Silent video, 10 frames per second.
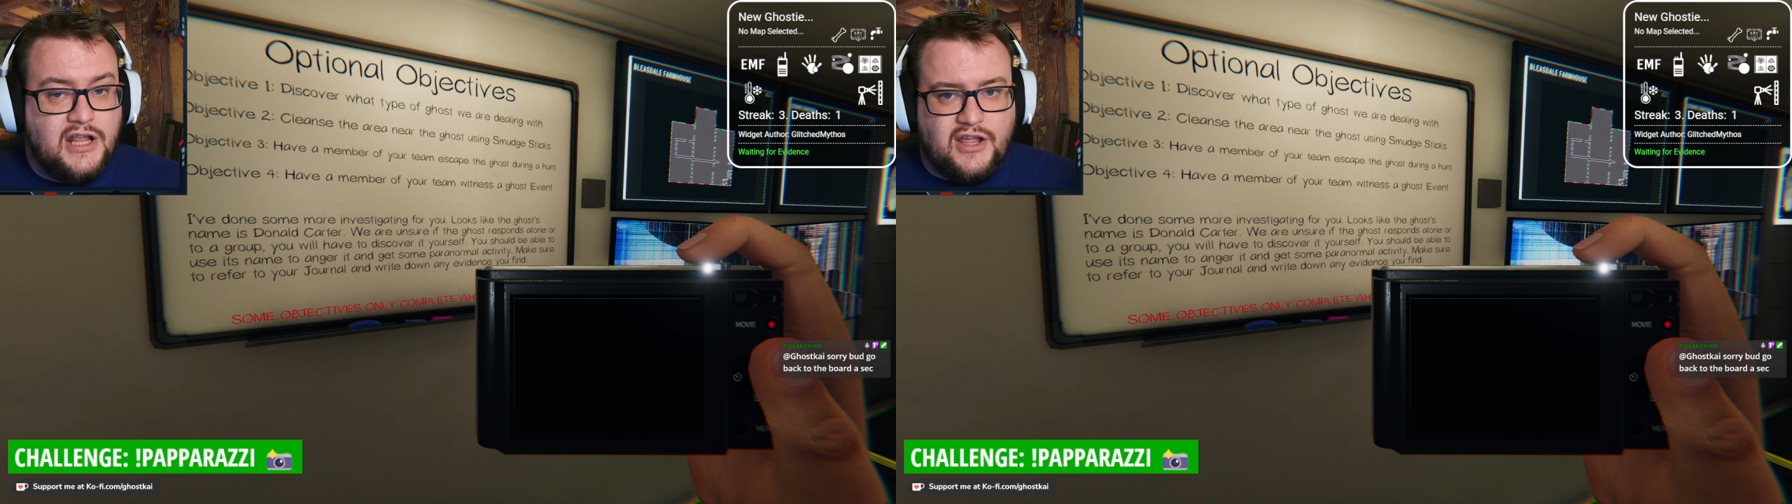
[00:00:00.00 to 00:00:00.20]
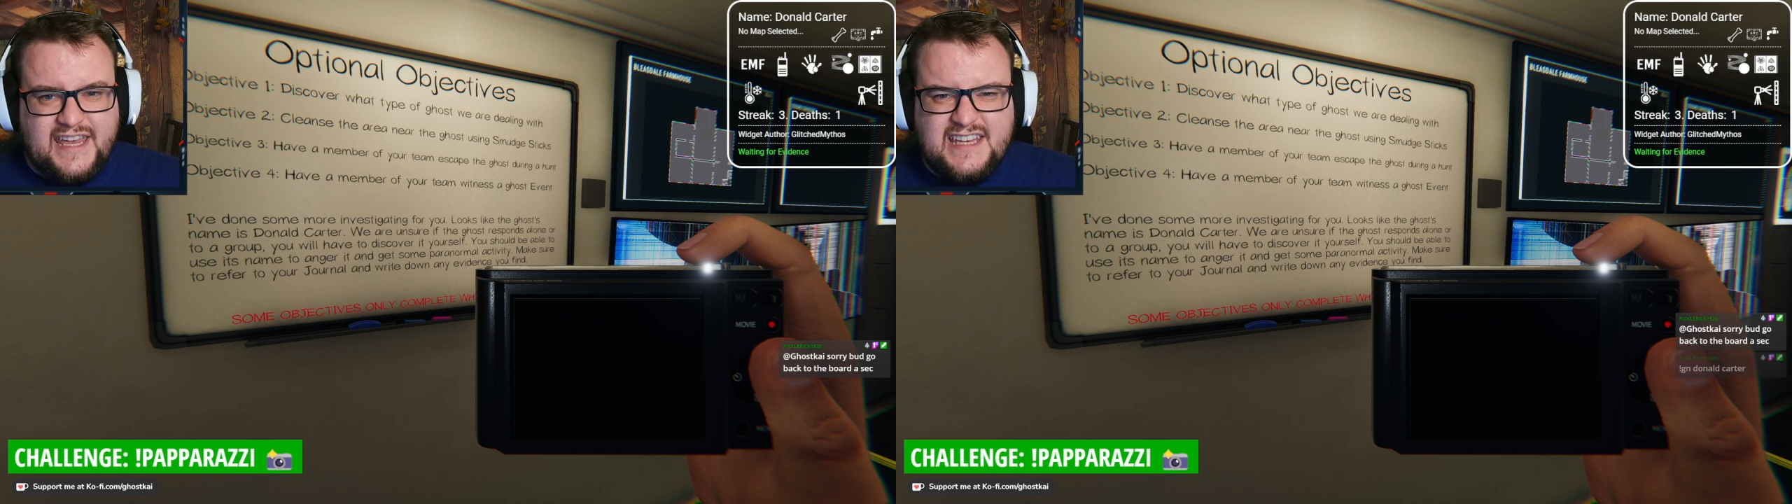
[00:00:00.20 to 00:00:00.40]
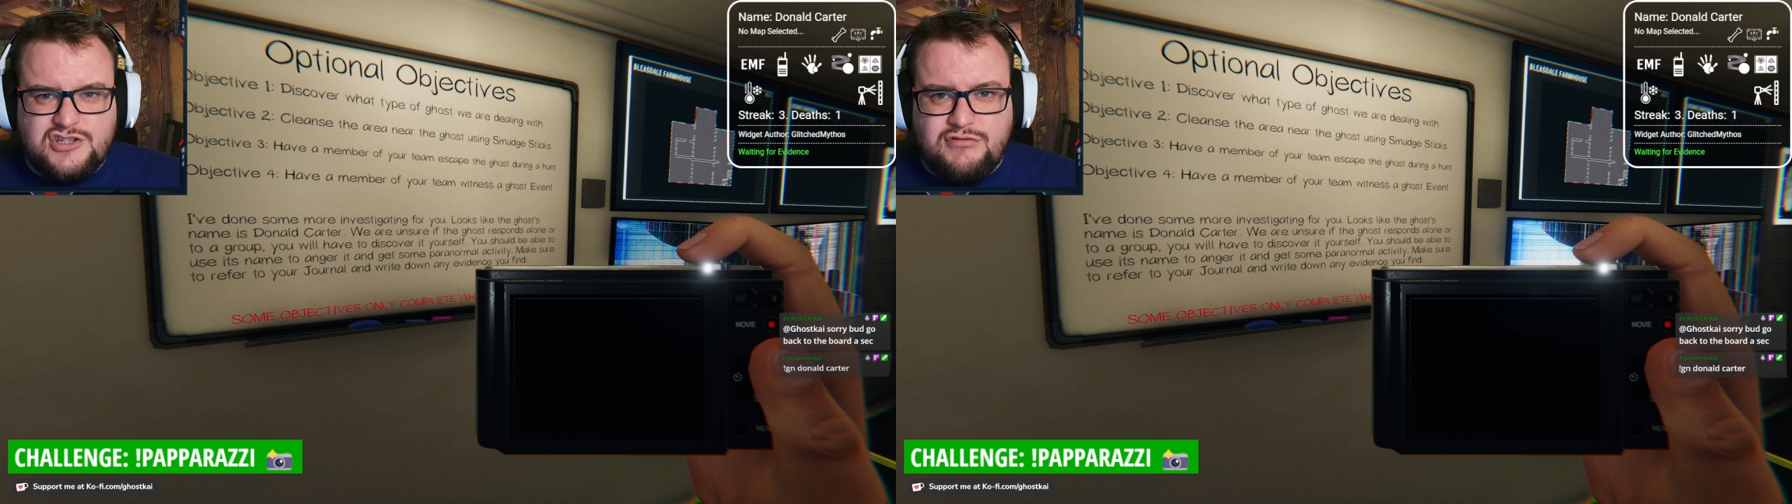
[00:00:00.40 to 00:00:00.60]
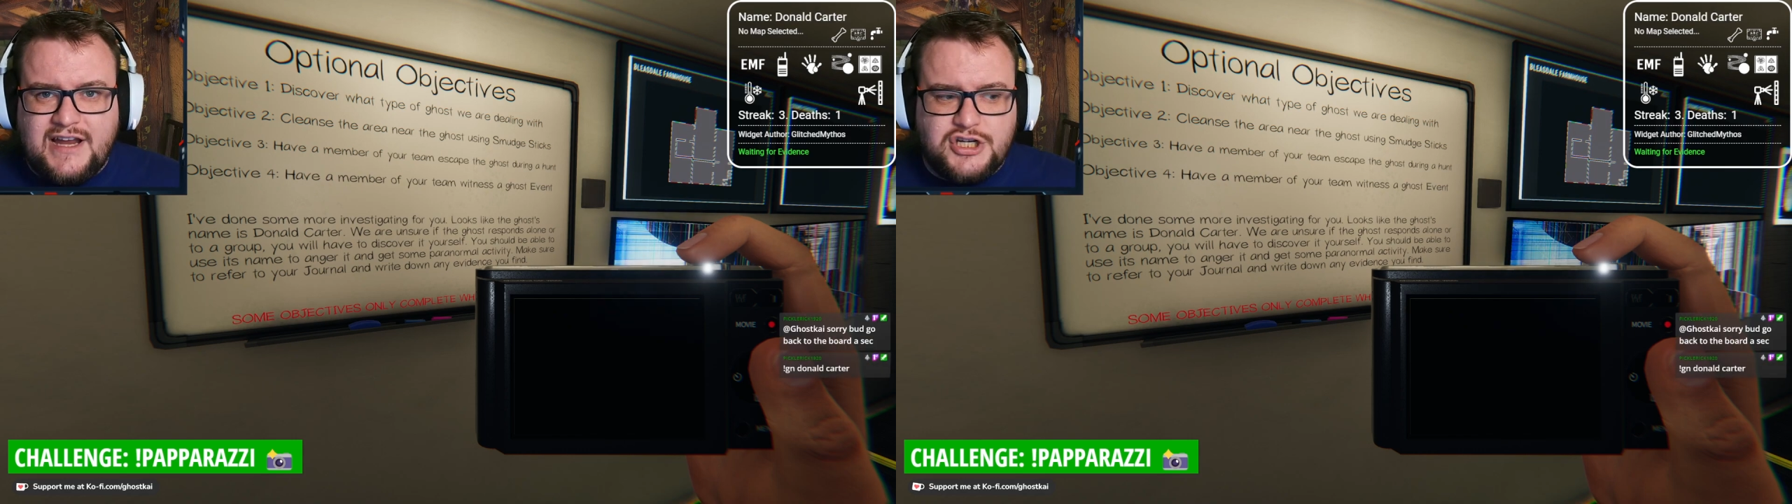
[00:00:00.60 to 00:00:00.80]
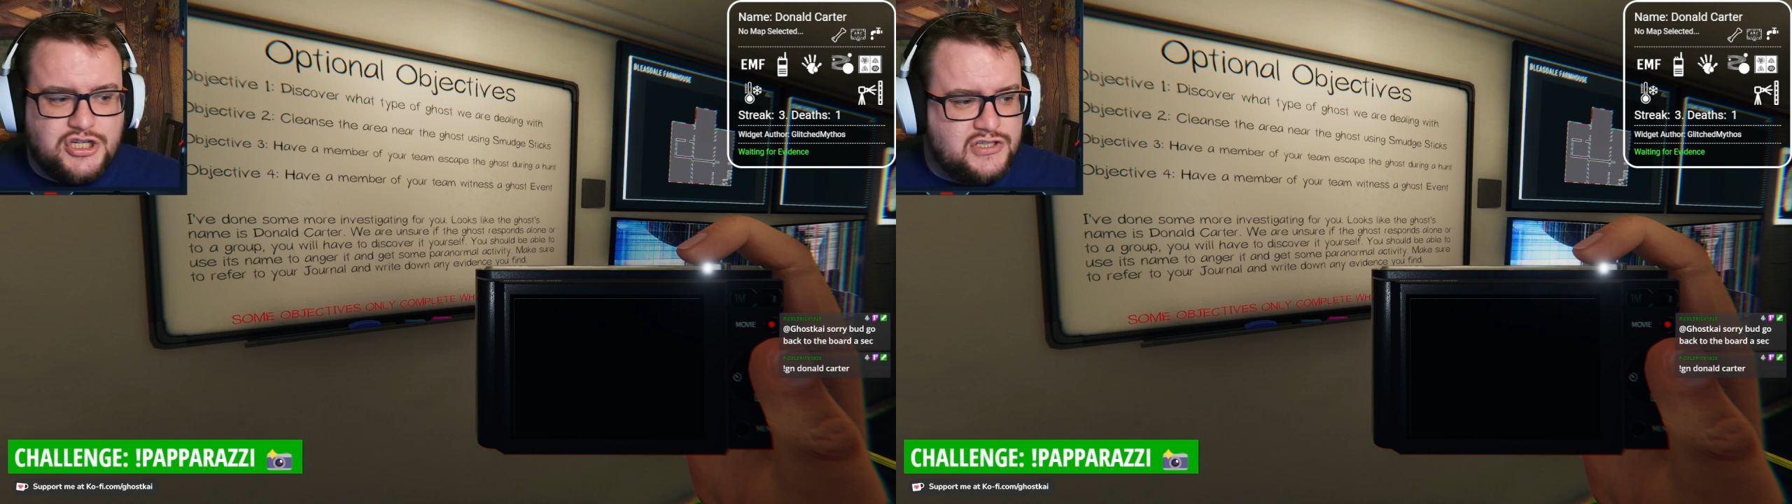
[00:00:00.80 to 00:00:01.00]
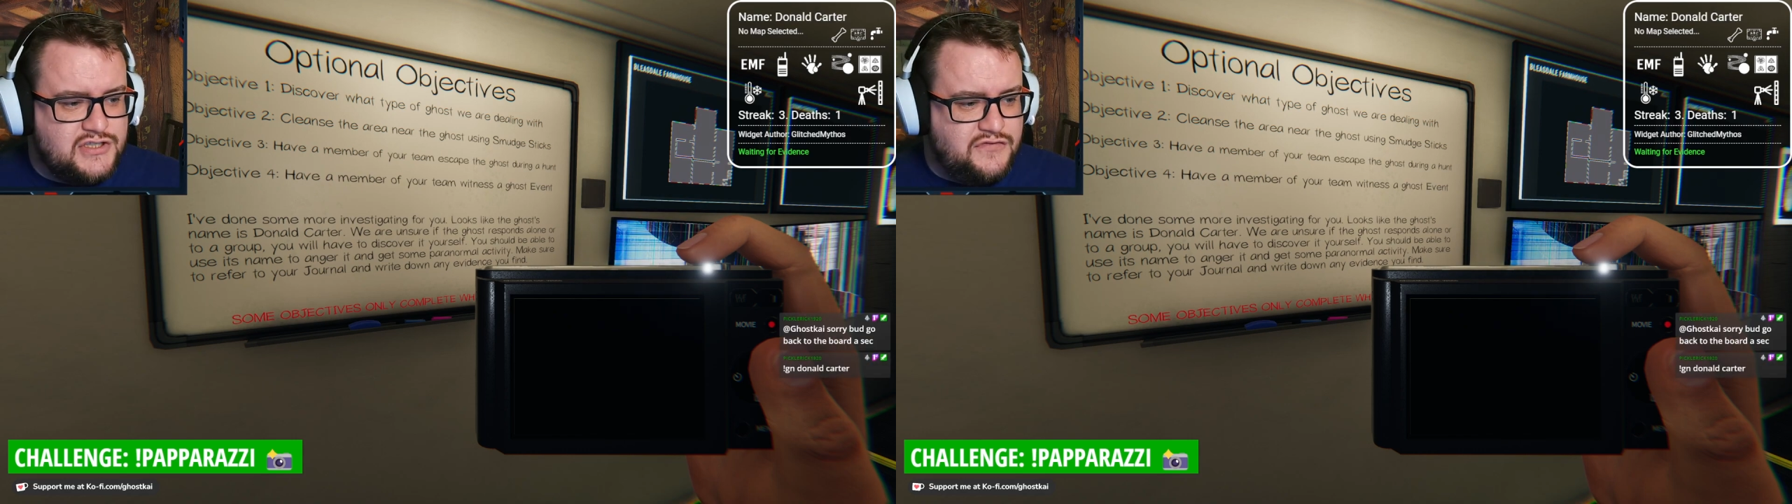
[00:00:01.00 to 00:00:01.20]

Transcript: like interactions,